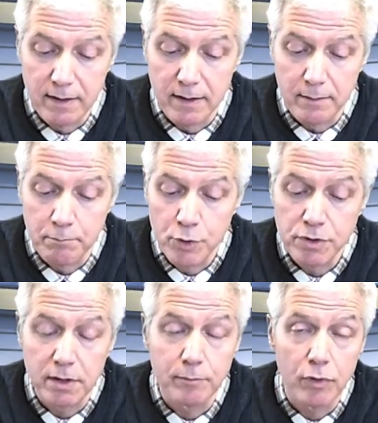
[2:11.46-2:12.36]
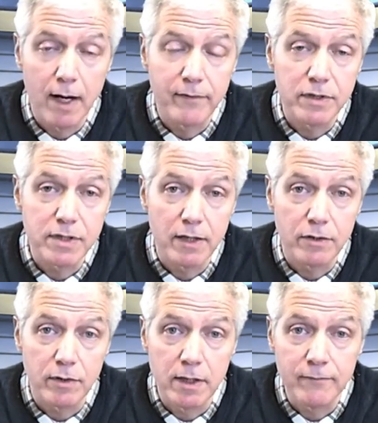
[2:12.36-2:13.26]
Uh, boosting private
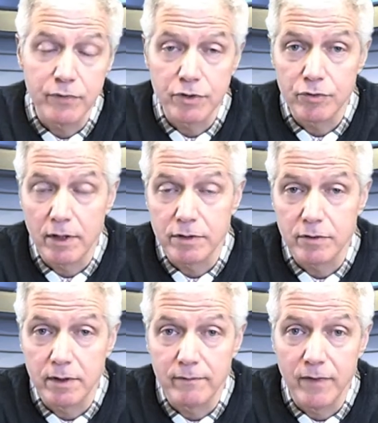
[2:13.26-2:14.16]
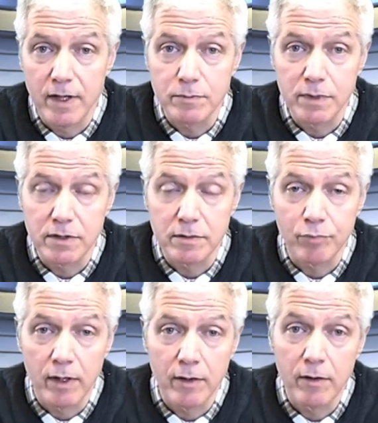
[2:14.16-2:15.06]
sector infrastructure investment is a
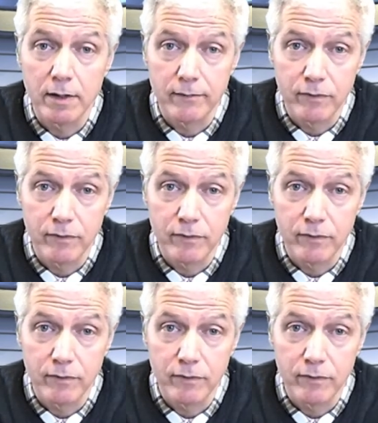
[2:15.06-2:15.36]
priority